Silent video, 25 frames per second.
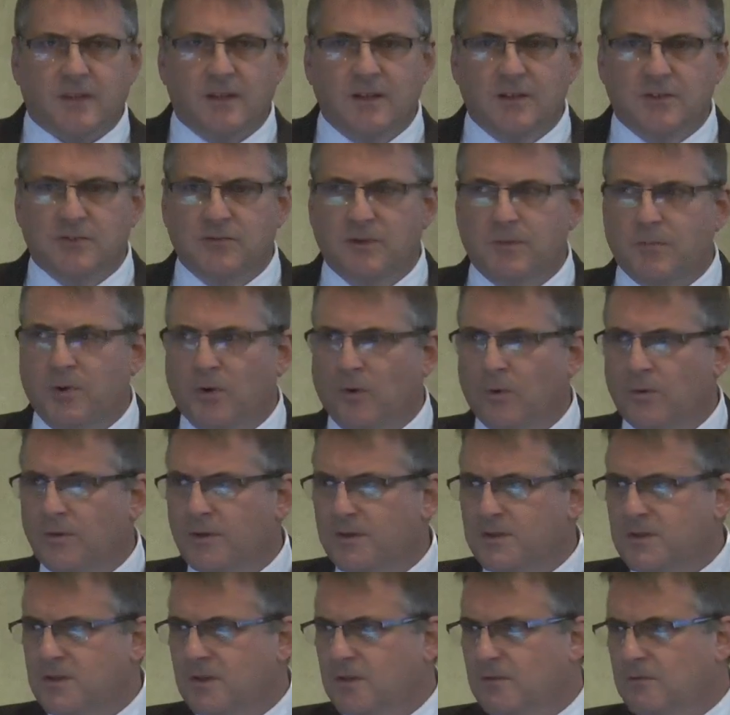It's a report
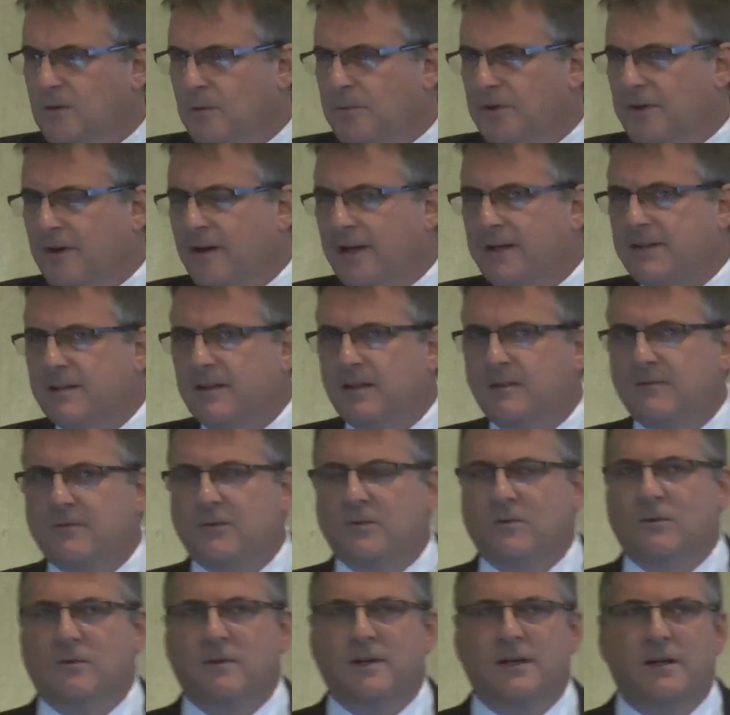that Rob and I did
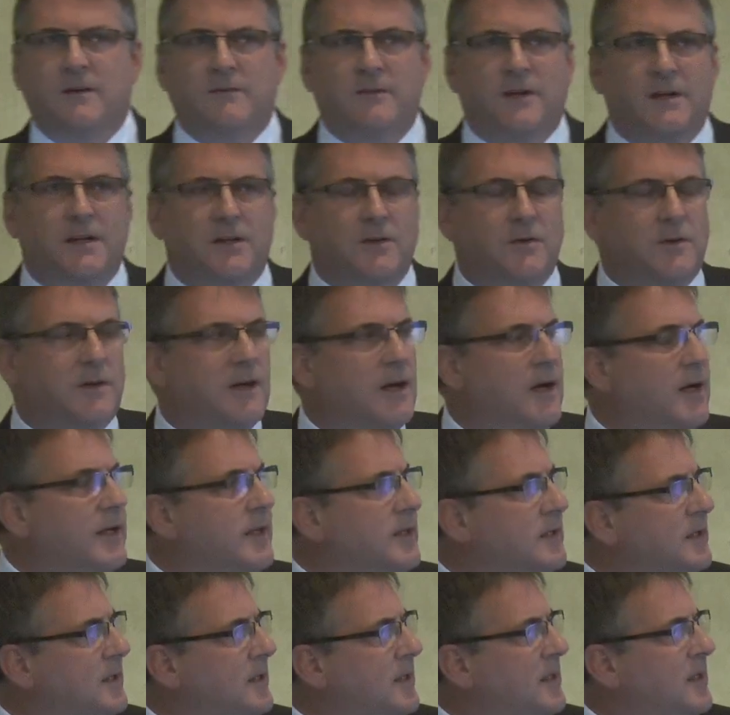for Innovate UK.
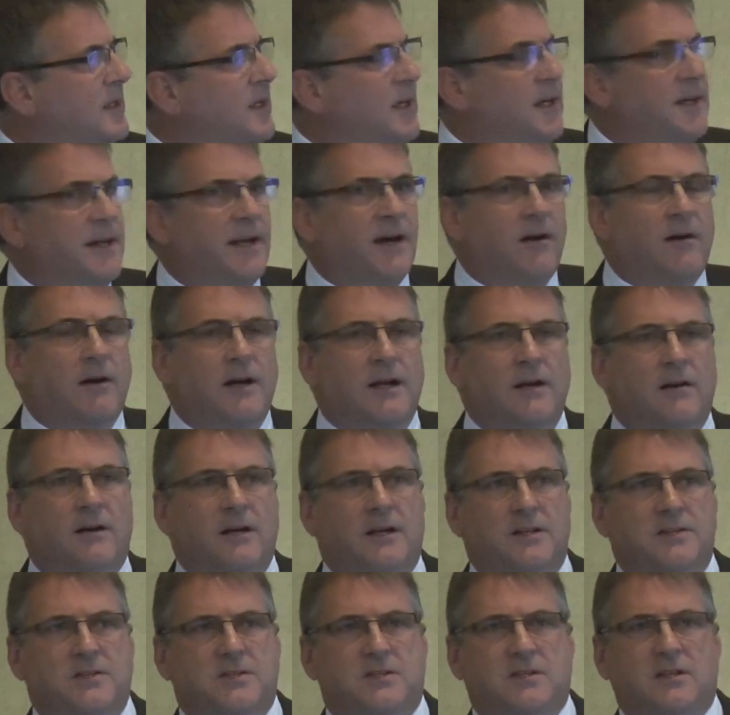And it
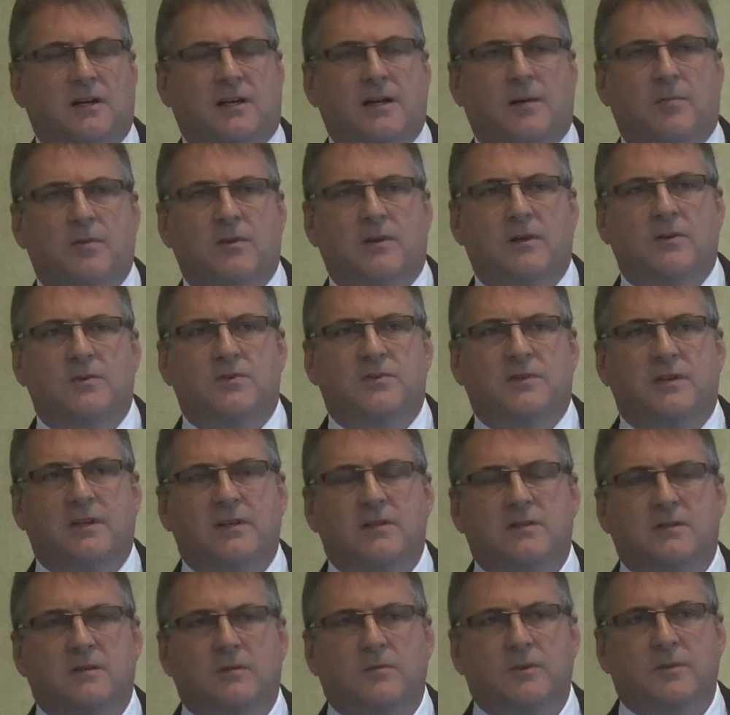highlights a couple of those
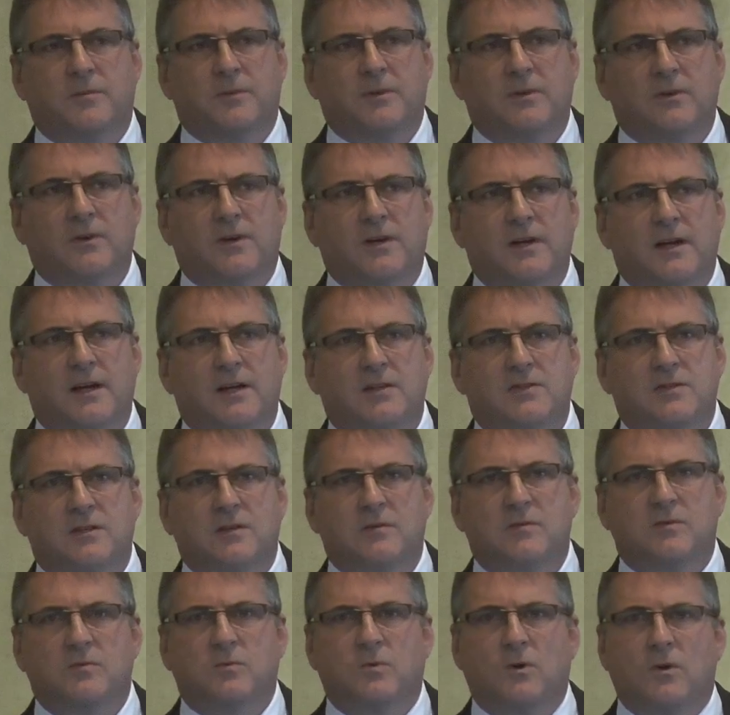things that we've been looking at in
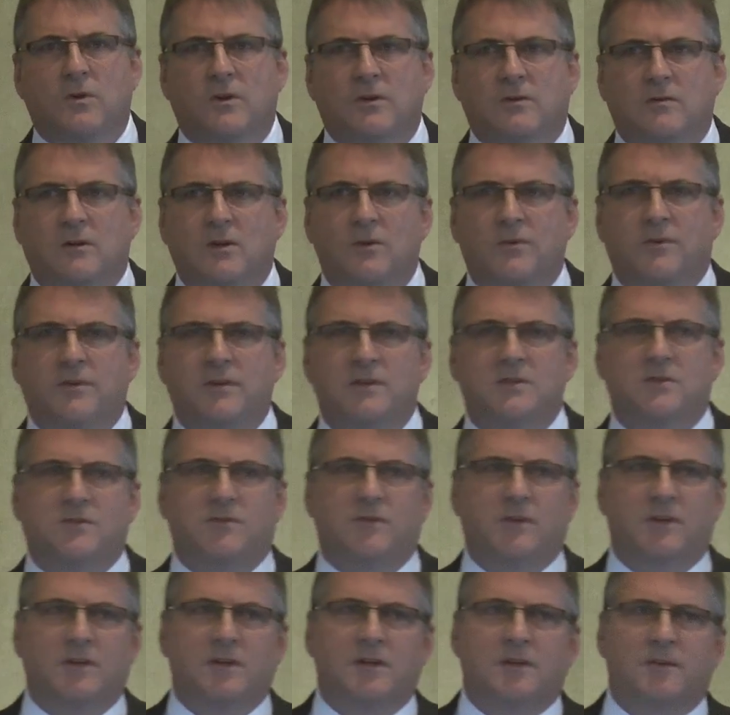terms of what the growth is
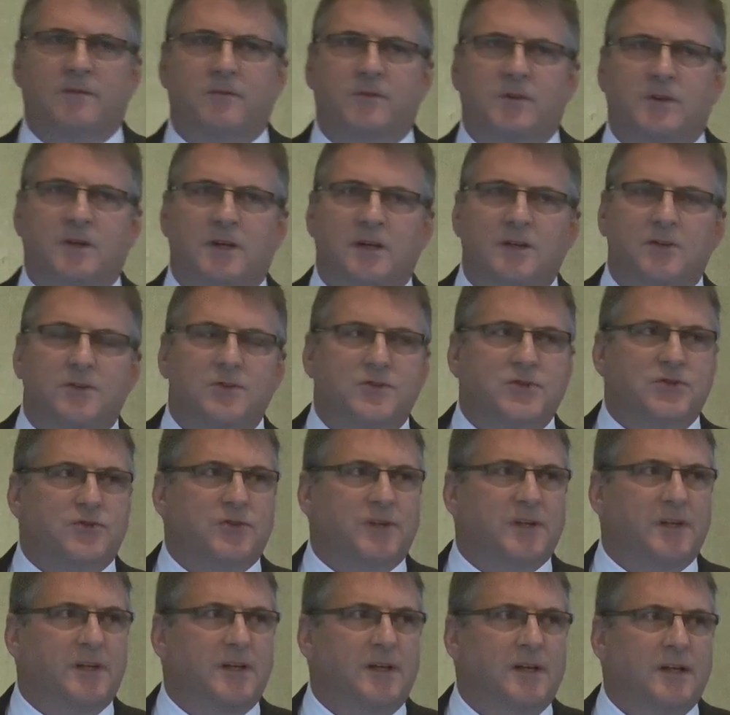for the
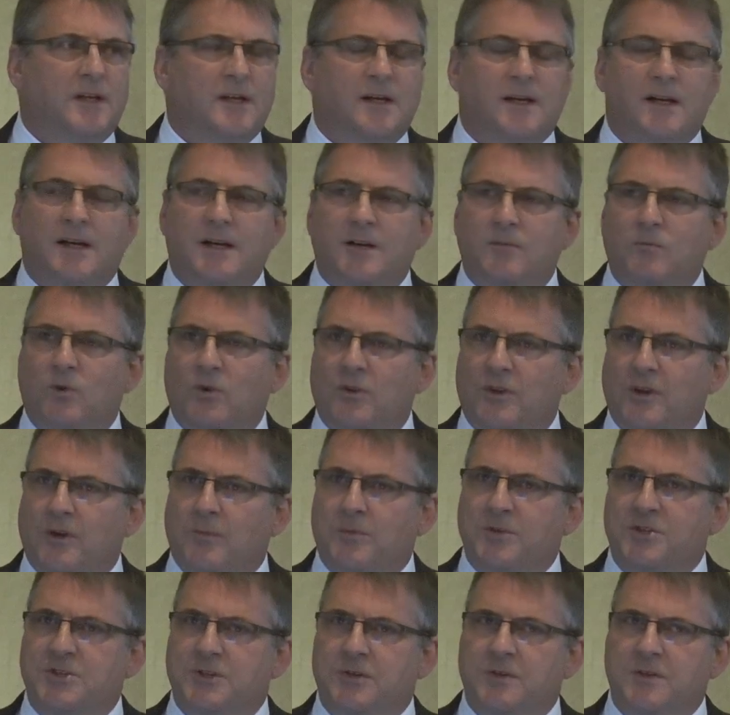industry and what the
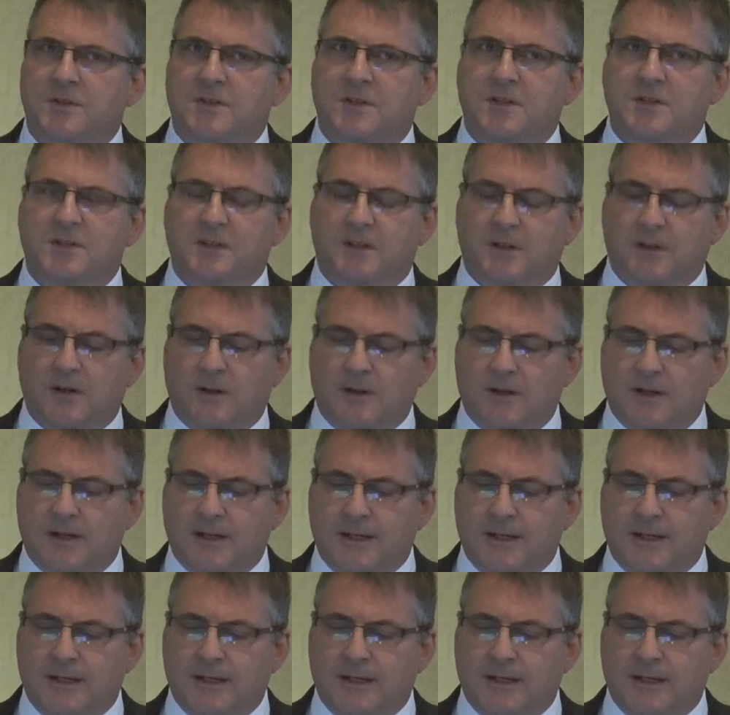opportunities are.